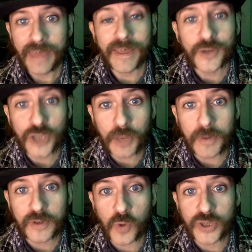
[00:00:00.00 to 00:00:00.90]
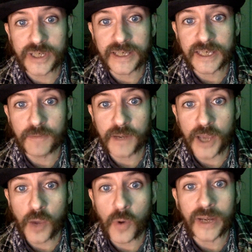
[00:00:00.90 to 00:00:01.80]
Thank you so much for watching this
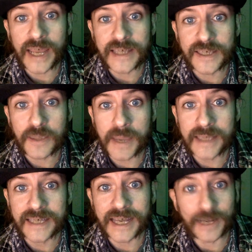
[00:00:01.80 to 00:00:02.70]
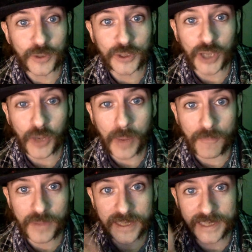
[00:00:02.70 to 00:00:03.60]
video on Into the Pit, and if you stuck
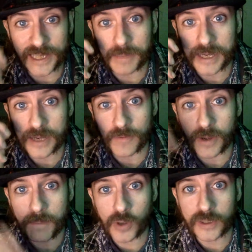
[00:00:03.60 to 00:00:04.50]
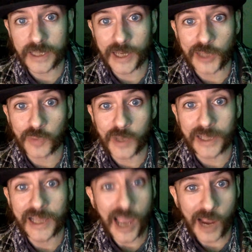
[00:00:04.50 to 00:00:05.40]
around for this little bit of unboxing as
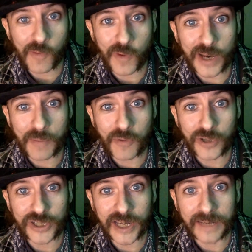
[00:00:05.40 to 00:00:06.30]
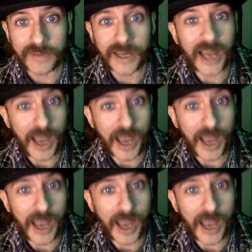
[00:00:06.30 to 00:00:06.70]
well, I really appreciate it.